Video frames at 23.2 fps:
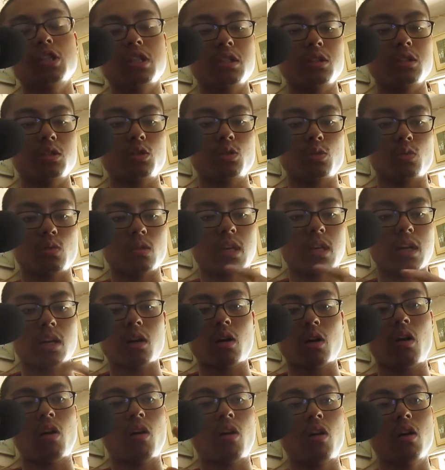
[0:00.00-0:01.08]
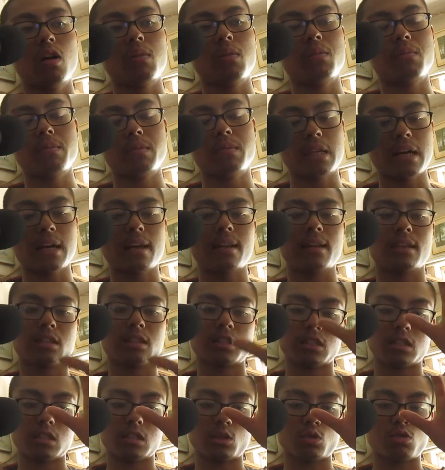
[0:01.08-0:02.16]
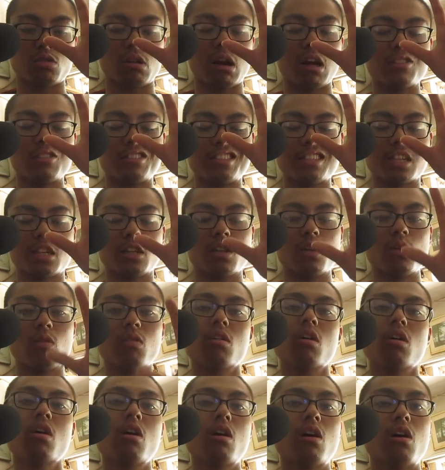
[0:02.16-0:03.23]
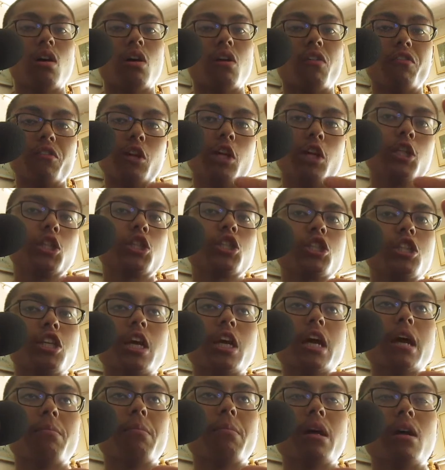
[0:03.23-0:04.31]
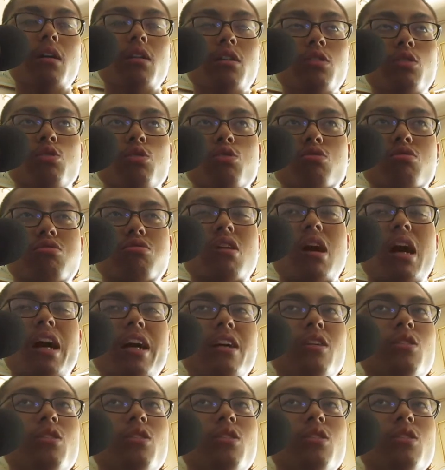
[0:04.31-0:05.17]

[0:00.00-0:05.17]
into that column, then I try to take a look of the HTML to try